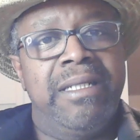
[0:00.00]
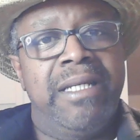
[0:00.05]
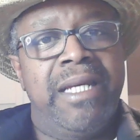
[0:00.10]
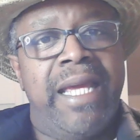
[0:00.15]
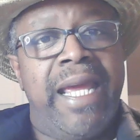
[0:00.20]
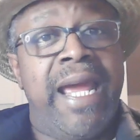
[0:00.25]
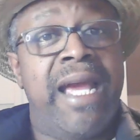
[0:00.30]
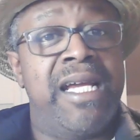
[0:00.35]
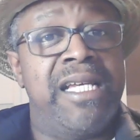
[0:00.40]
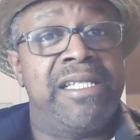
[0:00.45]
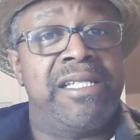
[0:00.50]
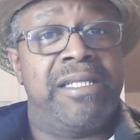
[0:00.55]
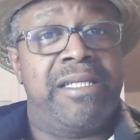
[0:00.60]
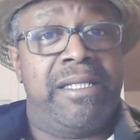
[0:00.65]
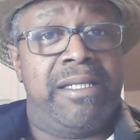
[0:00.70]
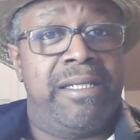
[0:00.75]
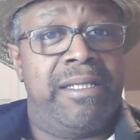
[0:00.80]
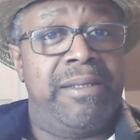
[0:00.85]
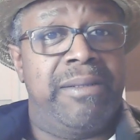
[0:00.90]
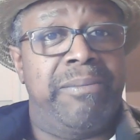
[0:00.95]

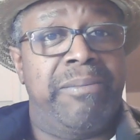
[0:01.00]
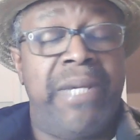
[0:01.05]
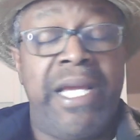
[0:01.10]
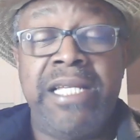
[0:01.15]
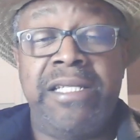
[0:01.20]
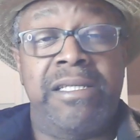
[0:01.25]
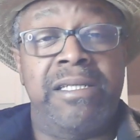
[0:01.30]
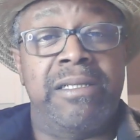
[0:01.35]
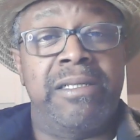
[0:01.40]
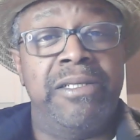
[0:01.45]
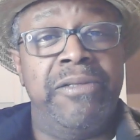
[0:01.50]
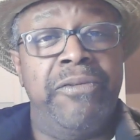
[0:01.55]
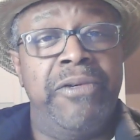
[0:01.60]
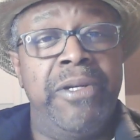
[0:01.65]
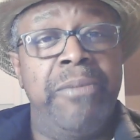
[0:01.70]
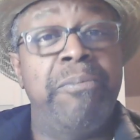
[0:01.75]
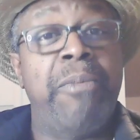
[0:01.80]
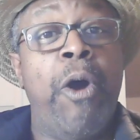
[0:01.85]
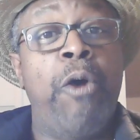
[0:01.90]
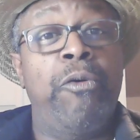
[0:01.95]
as basically we
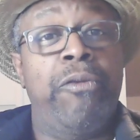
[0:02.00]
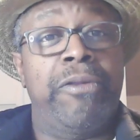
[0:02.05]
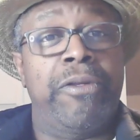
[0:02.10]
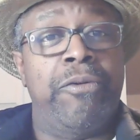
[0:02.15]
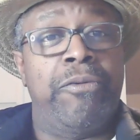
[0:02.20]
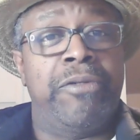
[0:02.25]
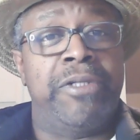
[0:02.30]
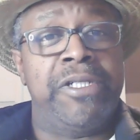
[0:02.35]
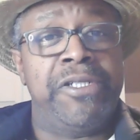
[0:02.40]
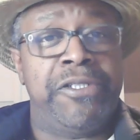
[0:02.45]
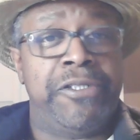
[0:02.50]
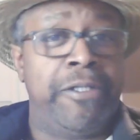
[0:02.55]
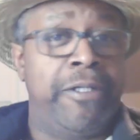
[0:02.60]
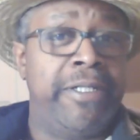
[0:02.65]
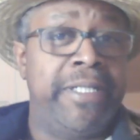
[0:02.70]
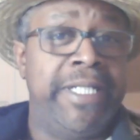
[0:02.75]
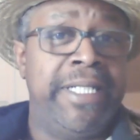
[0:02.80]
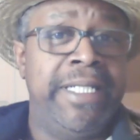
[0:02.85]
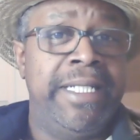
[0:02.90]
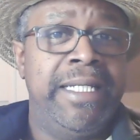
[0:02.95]
both go on a
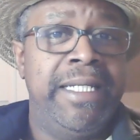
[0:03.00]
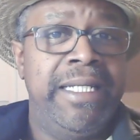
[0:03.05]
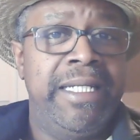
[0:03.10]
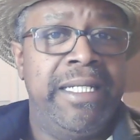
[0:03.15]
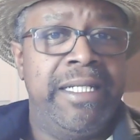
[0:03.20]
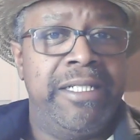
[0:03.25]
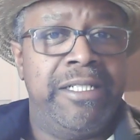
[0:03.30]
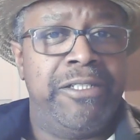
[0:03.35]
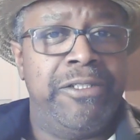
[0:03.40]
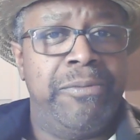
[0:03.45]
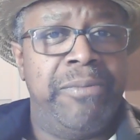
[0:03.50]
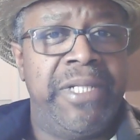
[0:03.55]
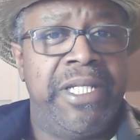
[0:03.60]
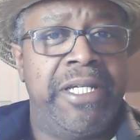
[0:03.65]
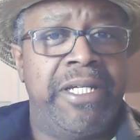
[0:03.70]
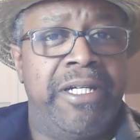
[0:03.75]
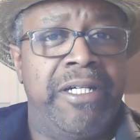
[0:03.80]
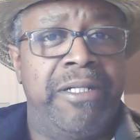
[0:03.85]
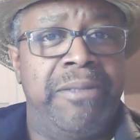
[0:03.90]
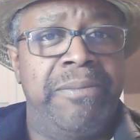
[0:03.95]
journey to
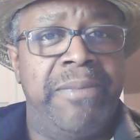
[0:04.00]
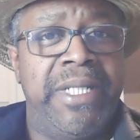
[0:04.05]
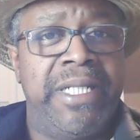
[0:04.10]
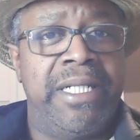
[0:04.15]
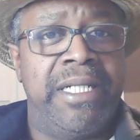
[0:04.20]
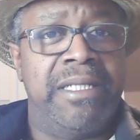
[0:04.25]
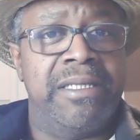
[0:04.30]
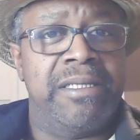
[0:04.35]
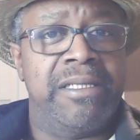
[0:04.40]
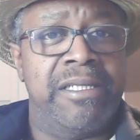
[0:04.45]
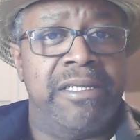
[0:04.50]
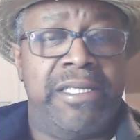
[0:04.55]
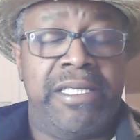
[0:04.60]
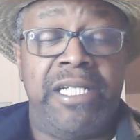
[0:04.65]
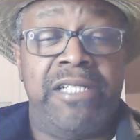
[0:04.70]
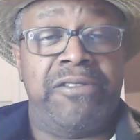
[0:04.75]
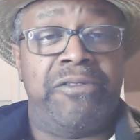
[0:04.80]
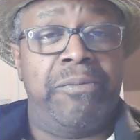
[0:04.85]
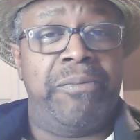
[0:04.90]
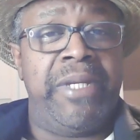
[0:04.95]
become
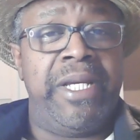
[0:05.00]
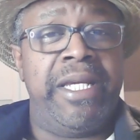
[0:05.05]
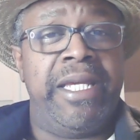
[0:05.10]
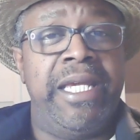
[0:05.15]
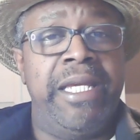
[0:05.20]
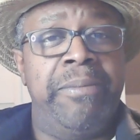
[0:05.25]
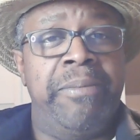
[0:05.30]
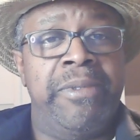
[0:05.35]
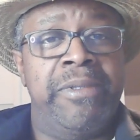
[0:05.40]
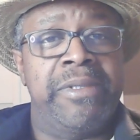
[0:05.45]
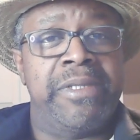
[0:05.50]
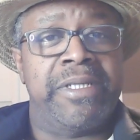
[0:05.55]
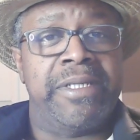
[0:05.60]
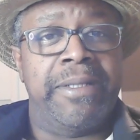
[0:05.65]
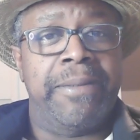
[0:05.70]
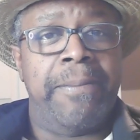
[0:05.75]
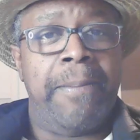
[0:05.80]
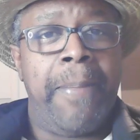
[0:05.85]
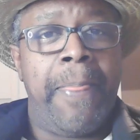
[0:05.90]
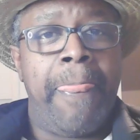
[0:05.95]
successful beekeepers.
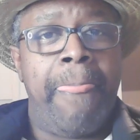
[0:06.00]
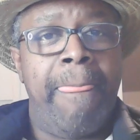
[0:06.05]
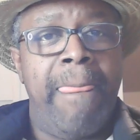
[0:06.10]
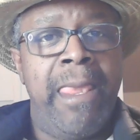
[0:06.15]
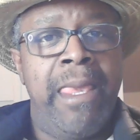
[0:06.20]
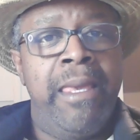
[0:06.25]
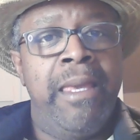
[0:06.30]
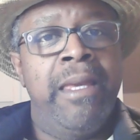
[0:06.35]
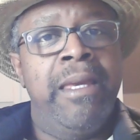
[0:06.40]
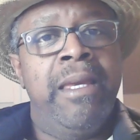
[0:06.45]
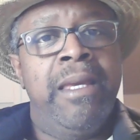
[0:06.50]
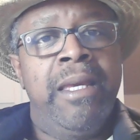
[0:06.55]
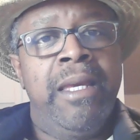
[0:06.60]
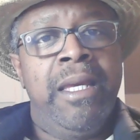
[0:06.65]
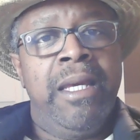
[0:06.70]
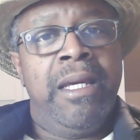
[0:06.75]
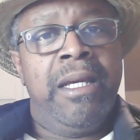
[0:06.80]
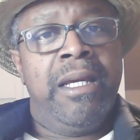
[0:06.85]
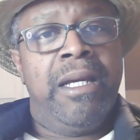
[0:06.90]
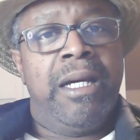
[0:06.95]

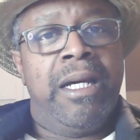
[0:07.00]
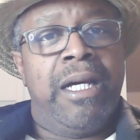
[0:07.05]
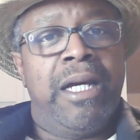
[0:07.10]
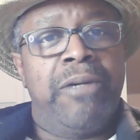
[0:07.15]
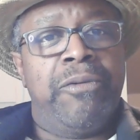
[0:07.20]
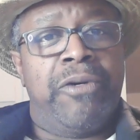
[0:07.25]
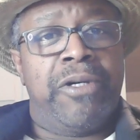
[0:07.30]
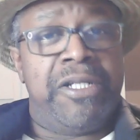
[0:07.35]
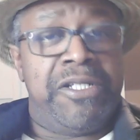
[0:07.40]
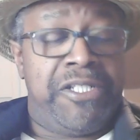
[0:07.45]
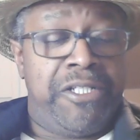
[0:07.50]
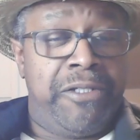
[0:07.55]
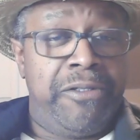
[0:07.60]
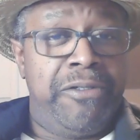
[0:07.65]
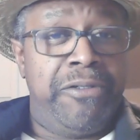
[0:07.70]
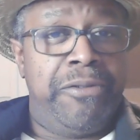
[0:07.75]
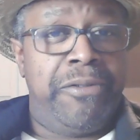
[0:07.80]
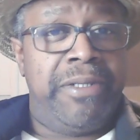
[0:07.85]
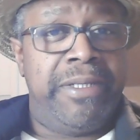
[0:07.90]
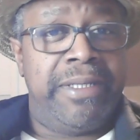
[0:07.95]
I want us
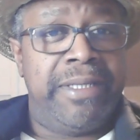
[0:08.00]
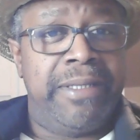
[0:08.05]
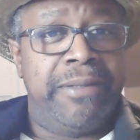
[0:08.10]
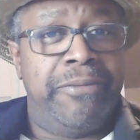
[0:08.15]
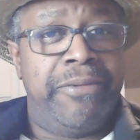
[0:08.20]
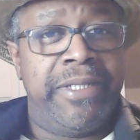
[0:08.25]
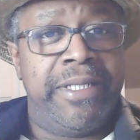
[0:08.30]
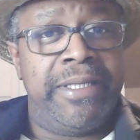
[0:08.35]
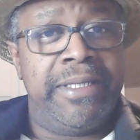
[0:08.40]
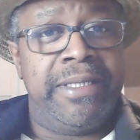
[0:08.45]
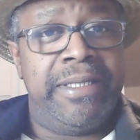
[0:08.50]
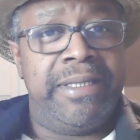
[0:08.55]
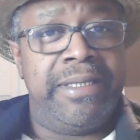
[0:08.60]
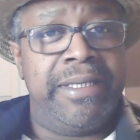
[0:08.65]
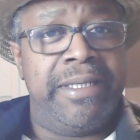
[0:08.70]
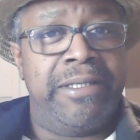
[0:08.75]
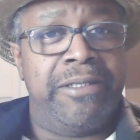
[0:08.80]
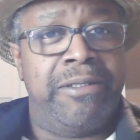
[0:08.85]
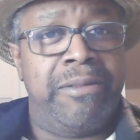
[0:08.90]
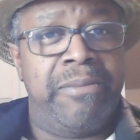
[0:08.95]
to win, a
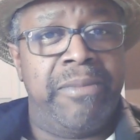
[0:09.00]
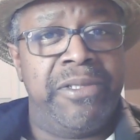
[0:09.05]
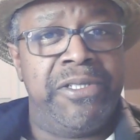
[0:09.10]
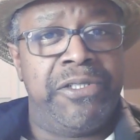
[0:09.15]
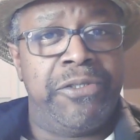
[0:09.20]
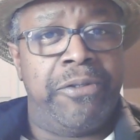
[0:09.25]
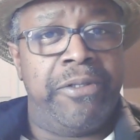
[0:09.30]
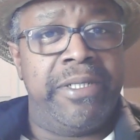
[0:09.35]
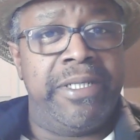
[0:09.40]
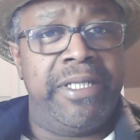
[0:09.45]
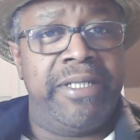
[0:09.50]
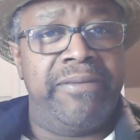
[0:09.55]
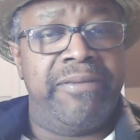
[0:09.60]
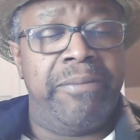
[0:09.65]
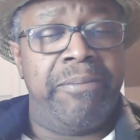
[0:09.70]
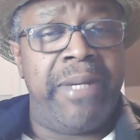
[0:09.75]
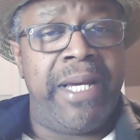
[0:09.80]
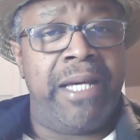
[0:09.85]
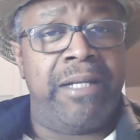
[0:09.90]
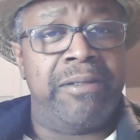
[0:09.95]
majority of the
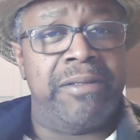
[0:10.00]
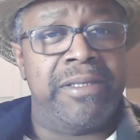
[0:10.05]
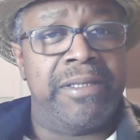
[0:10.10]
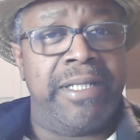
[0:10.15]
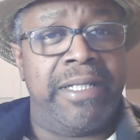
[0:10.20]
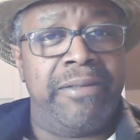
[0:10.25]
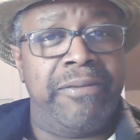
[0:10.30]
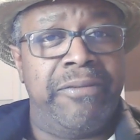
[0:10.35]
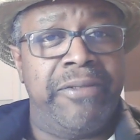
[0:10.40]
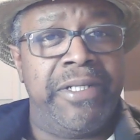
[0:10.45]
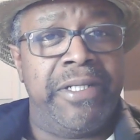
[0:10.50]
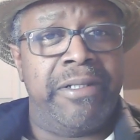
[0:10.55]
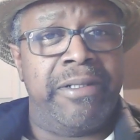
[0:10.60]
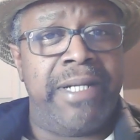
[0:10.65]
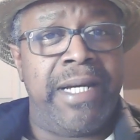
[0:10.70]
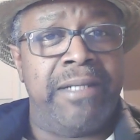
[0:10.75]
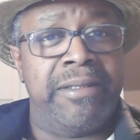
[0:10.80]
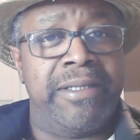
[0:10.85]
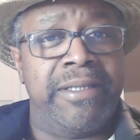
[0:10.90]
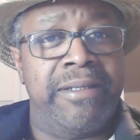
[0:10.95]
battles that we are
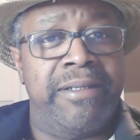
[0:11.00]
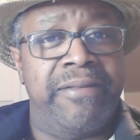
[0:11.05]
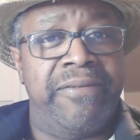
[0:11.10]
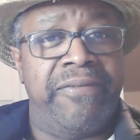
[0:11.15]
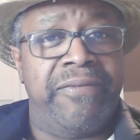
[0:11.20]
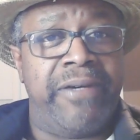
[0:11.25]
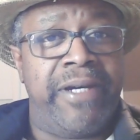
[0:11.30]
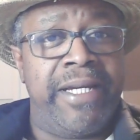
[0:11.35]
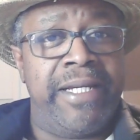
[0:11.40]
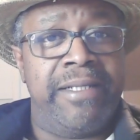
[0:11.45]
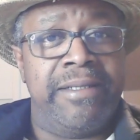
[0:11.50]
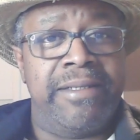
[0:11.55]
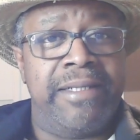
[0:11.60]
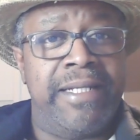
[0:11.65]
out there to fight, and